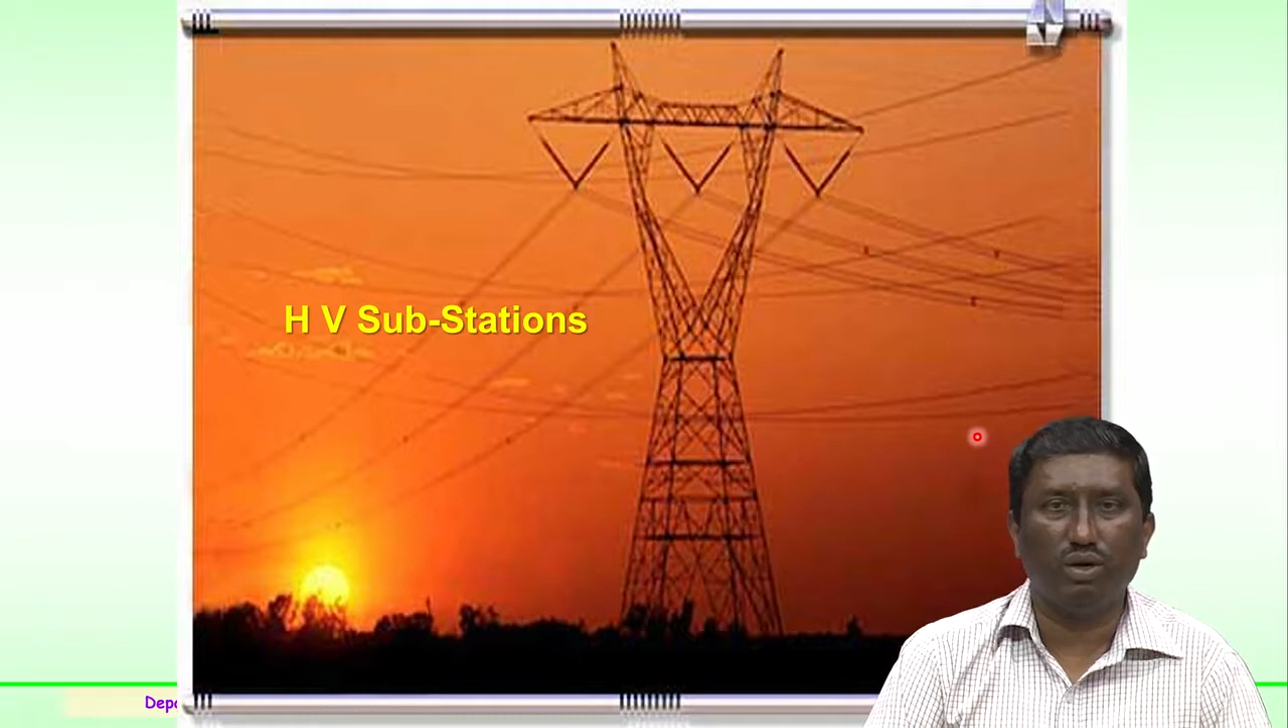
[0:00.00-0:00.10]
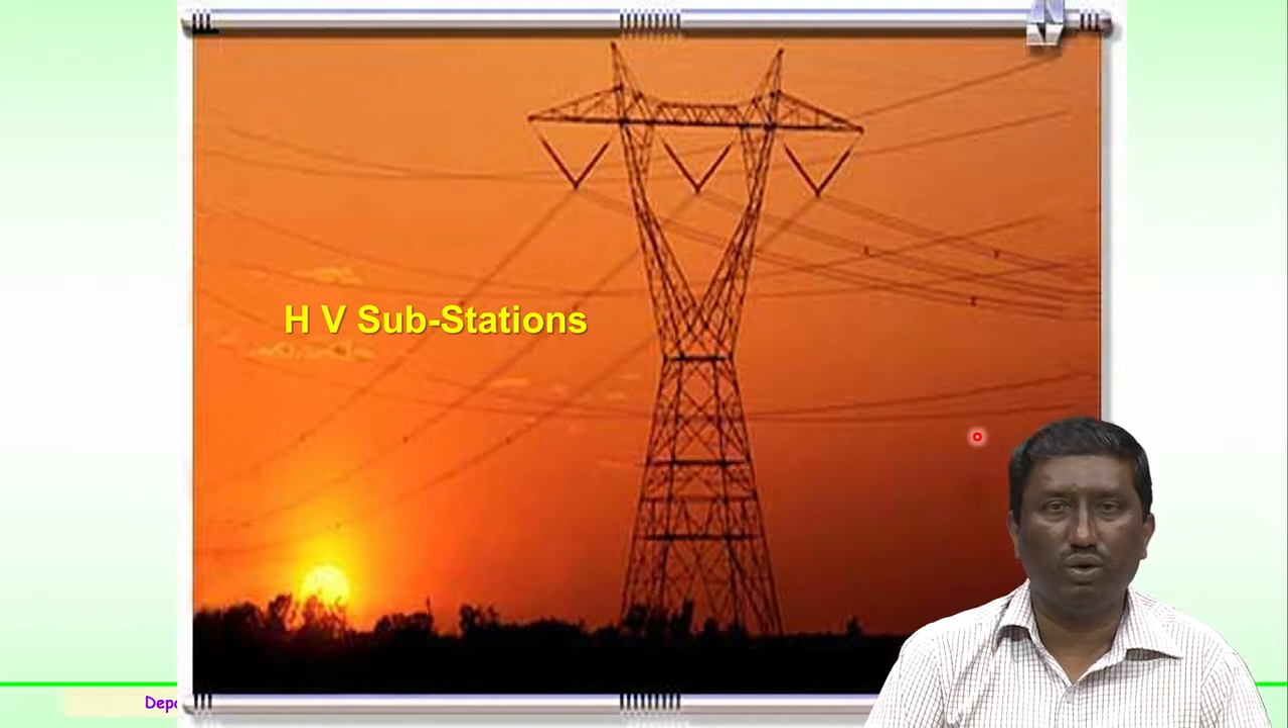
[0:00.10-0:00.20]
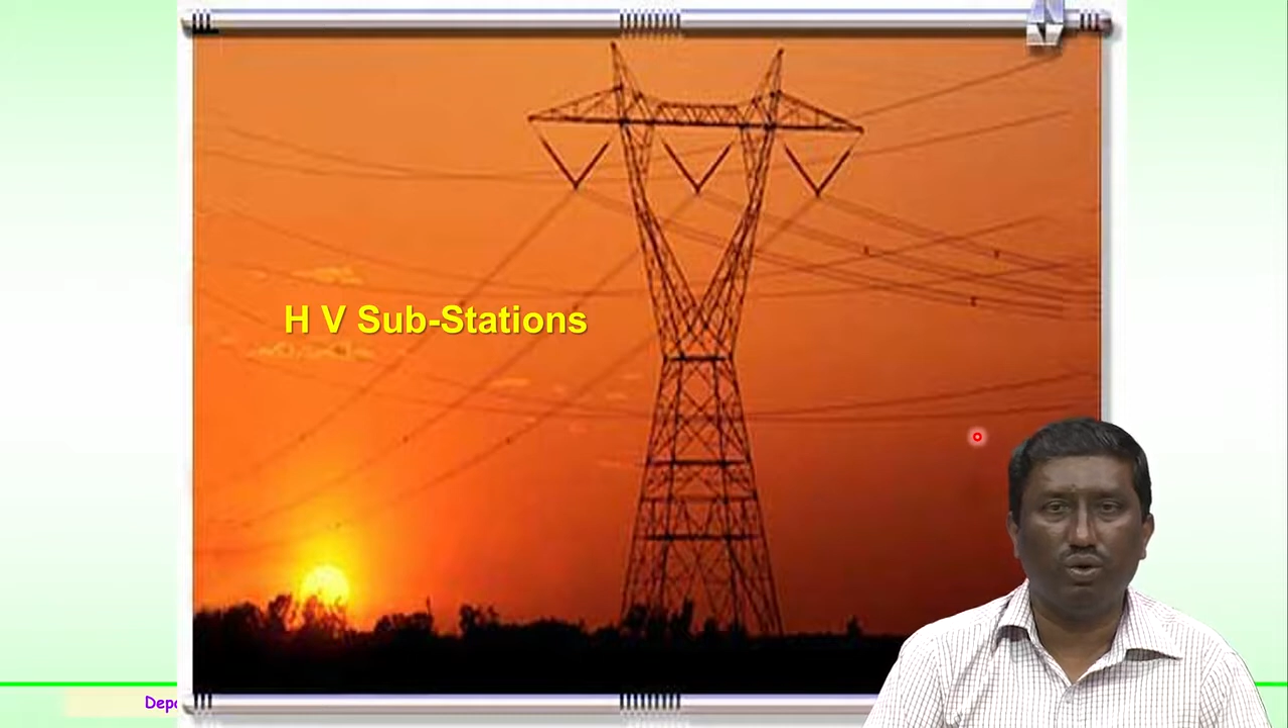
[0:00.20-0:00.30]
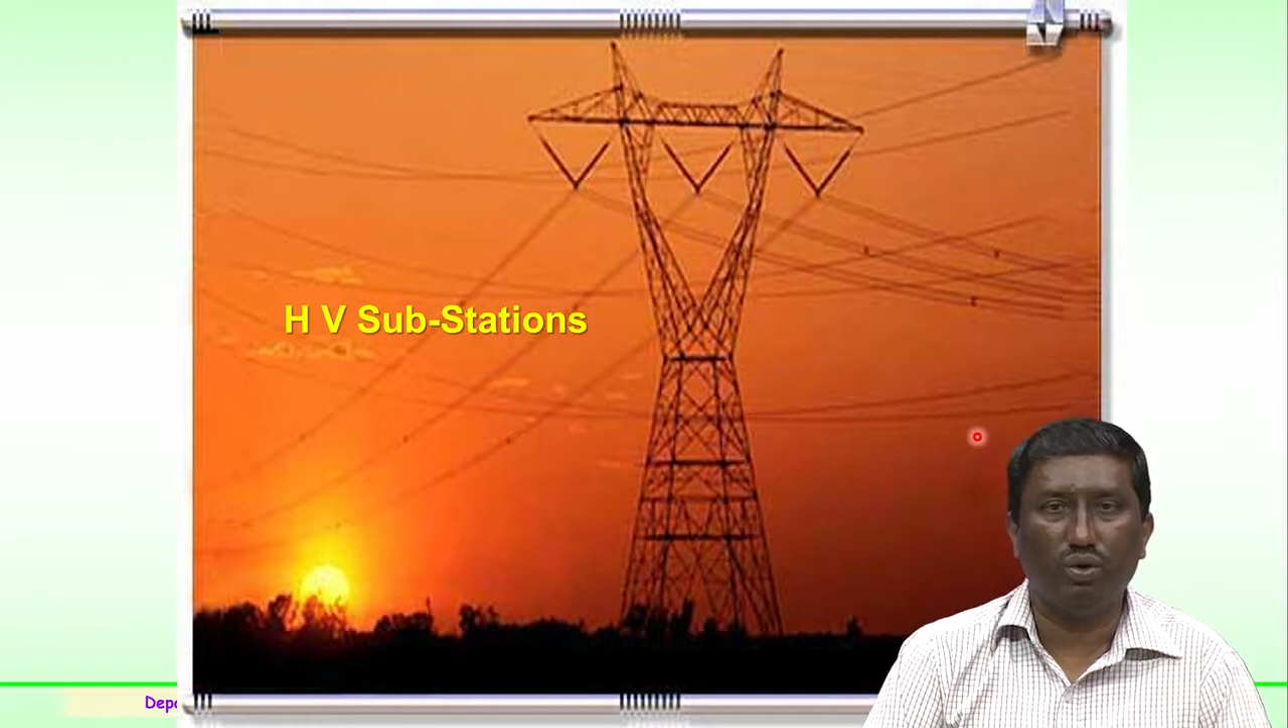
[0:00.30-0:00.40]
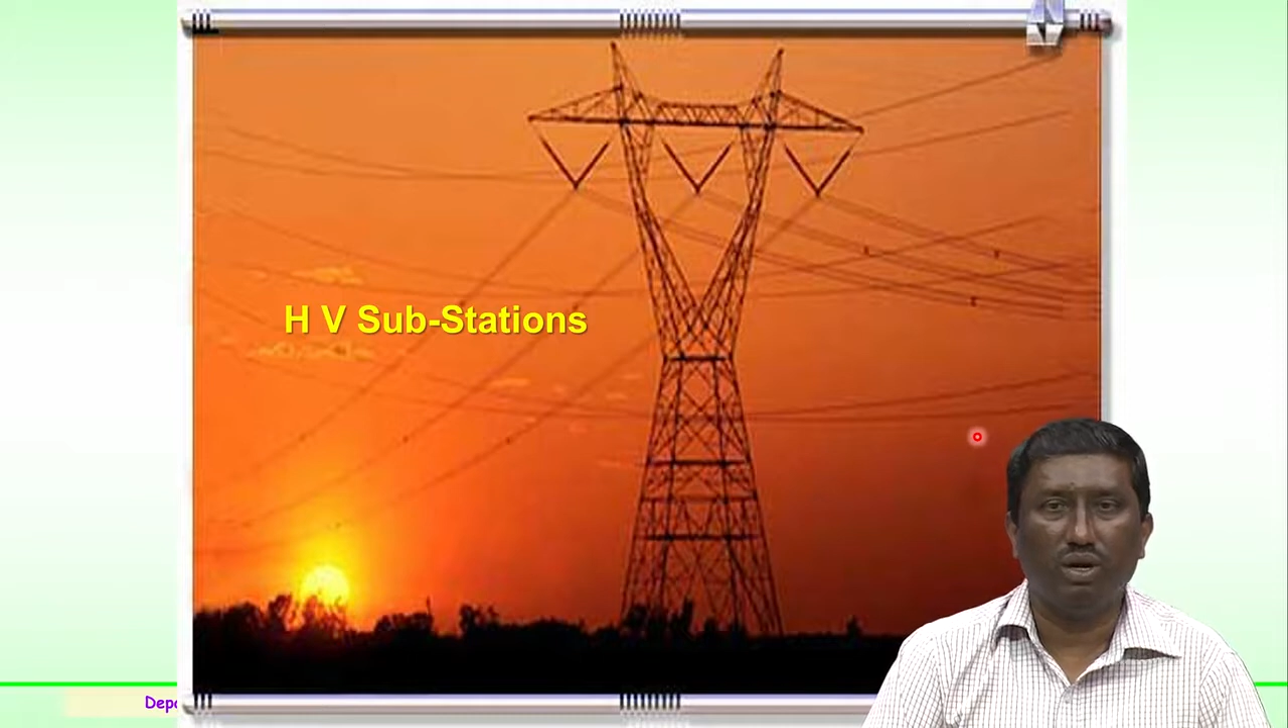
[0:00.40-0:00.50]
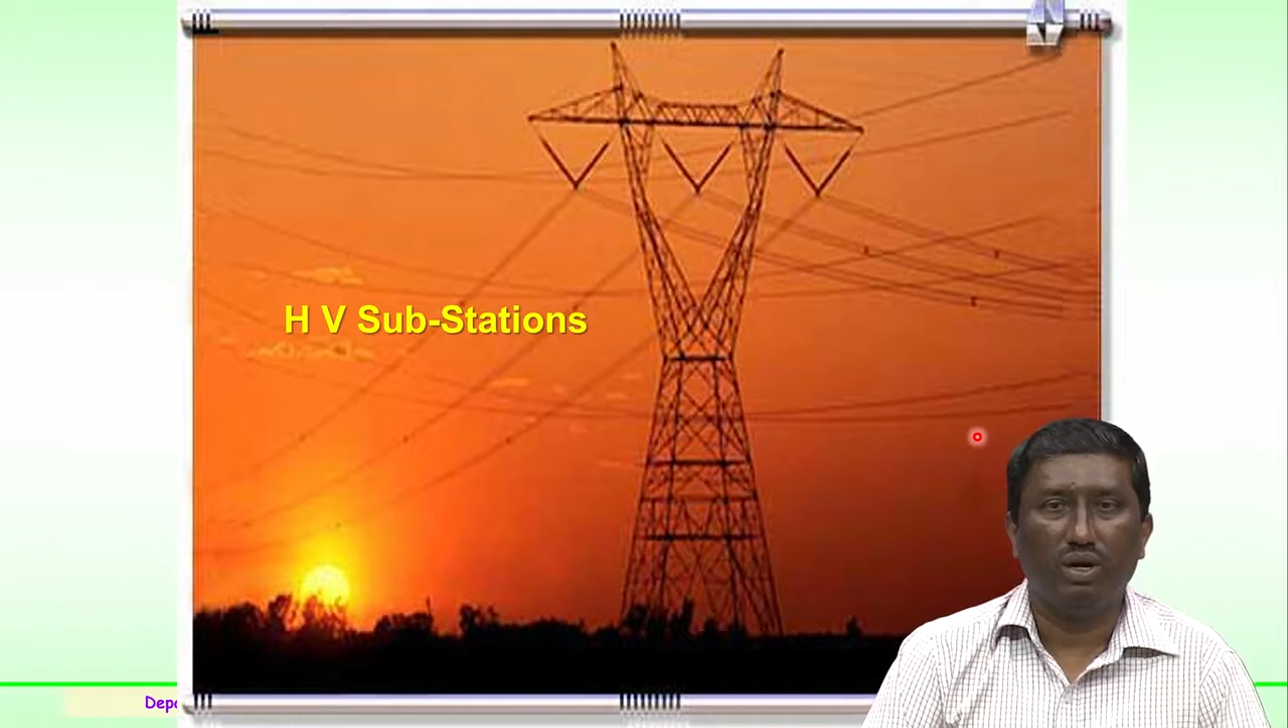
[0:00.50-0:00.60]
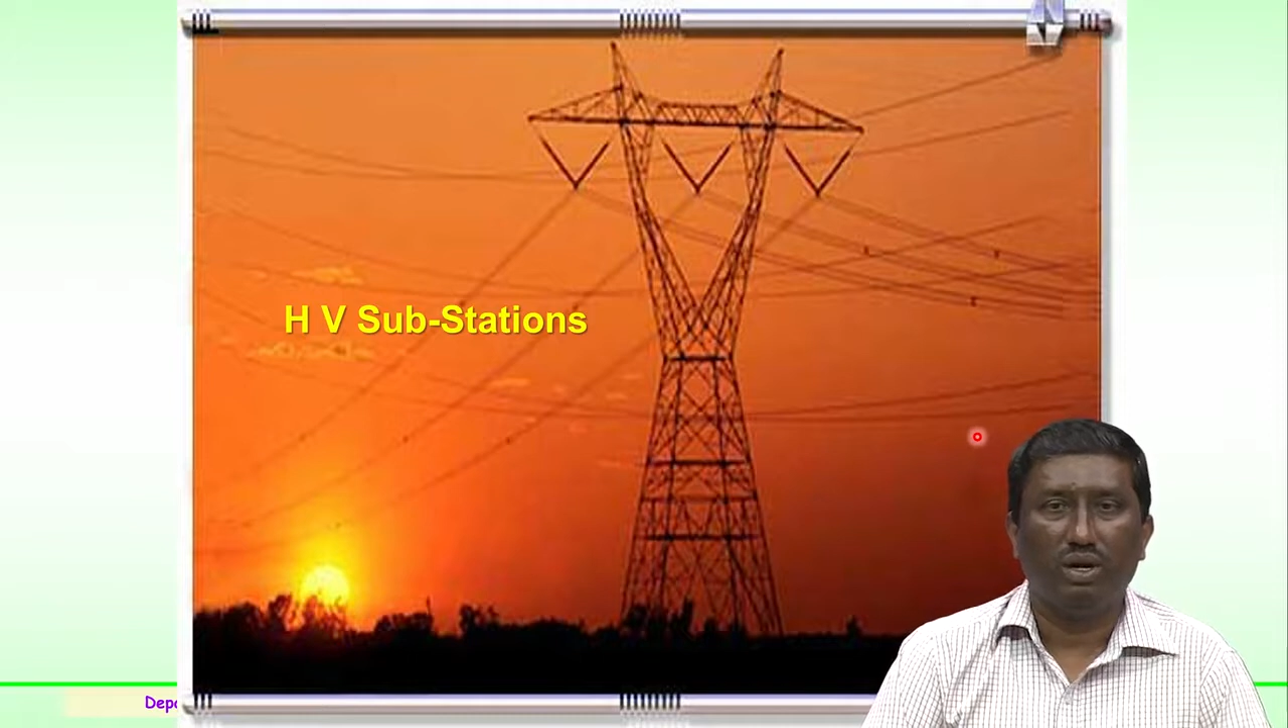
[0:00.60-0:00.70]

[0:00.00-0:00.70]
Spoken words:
role